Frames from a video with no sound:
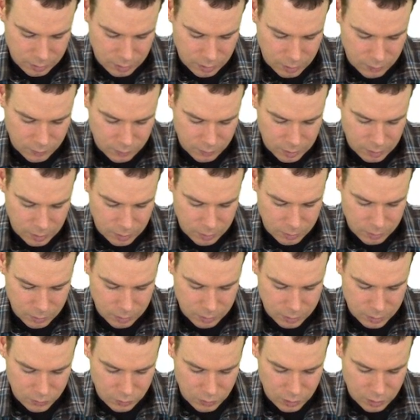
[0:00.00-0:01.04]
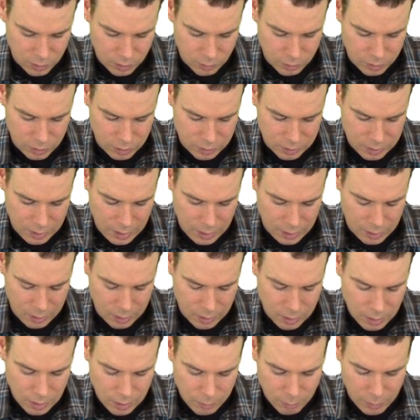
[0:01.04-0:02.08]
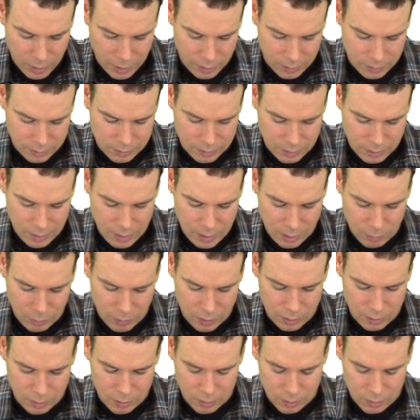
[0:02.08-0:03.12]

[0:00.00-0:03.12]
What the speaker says: of the sphere, which is 10, minus the depth.